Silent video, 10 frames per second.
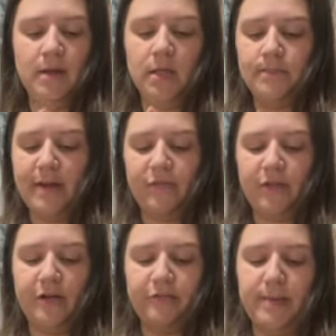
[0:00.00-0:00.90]
my
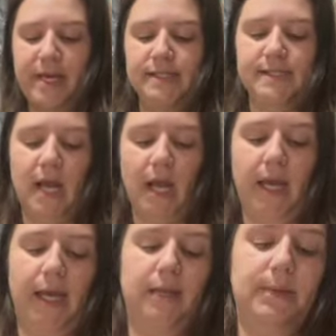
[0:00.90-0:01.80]
fluff base
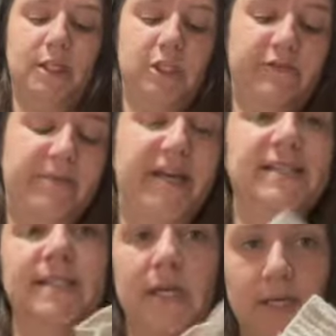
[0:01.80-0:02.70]
and my chief base
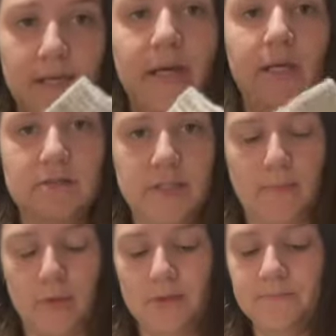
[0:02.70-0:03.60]
held
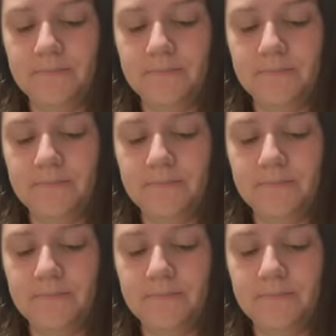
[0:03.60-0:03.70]
double.